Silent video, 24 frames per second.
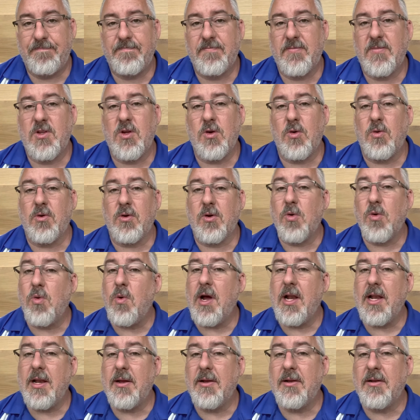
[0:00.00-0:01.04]
So
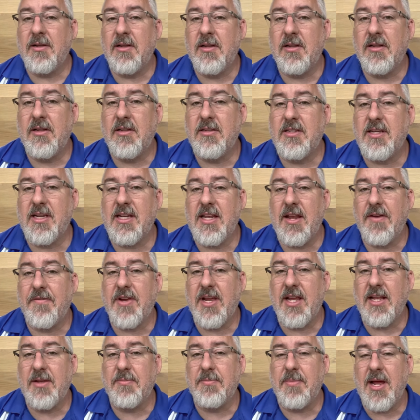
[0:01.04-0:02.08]
quite a
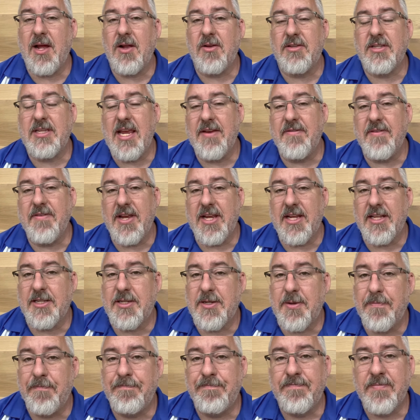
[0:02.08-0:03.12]
significant amount of savings.
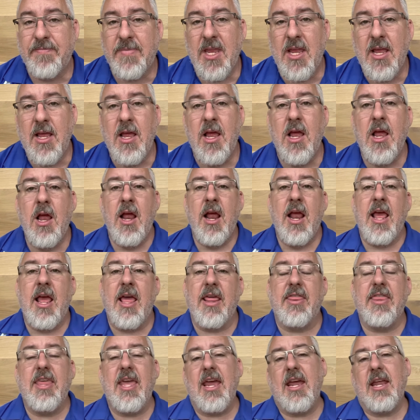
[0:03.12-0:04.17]

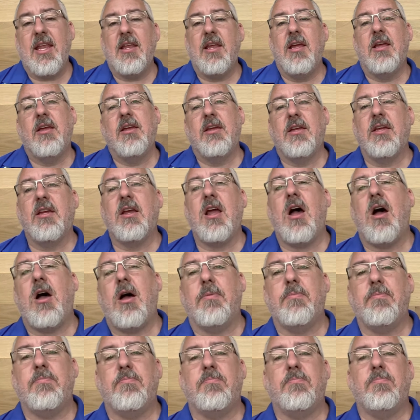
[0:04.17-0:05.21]
And then you
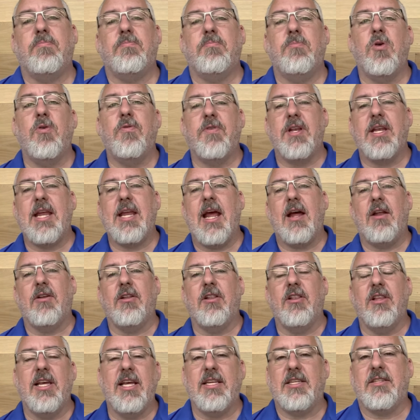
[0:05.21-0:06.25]
got moving down the
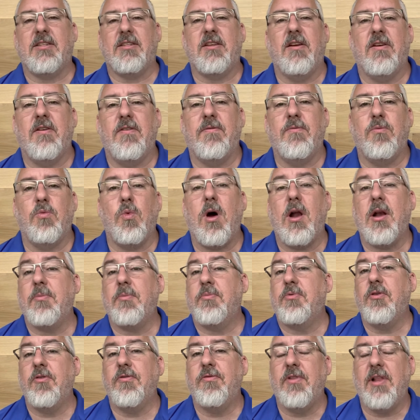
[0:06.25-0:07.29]
list of
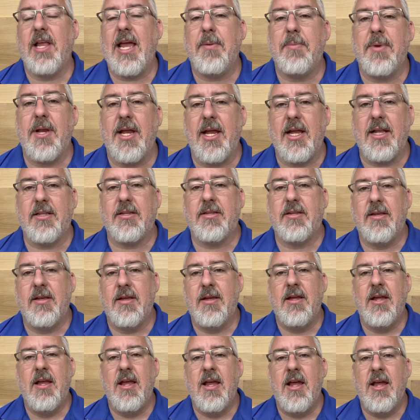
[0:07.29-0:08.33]
waterproof laminates.
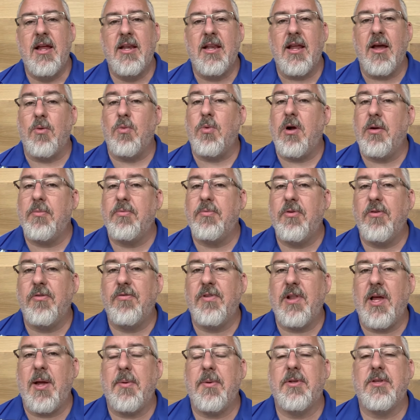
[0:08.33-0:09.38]
Now, waterproof
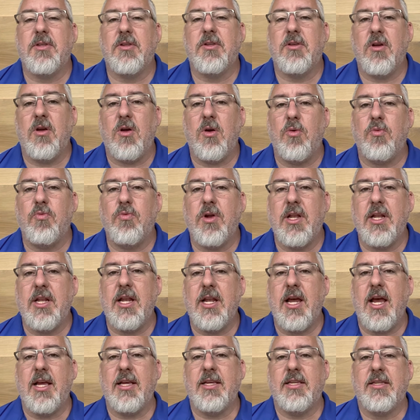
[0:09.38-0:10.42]
laminates are really
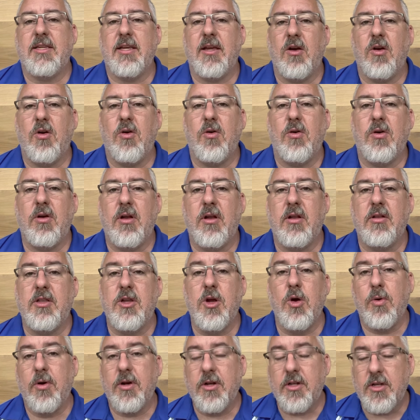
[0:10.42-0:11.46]
nice. They're
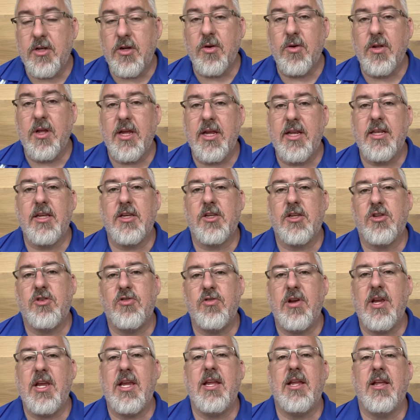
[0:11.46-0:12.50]
newer to the
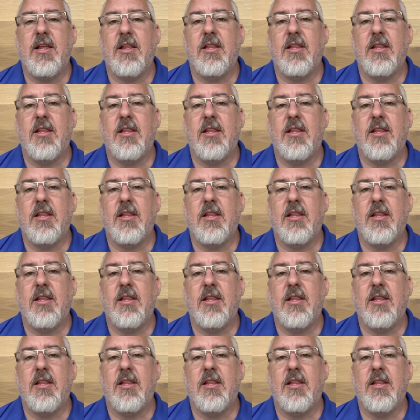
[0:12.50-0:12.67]
industry.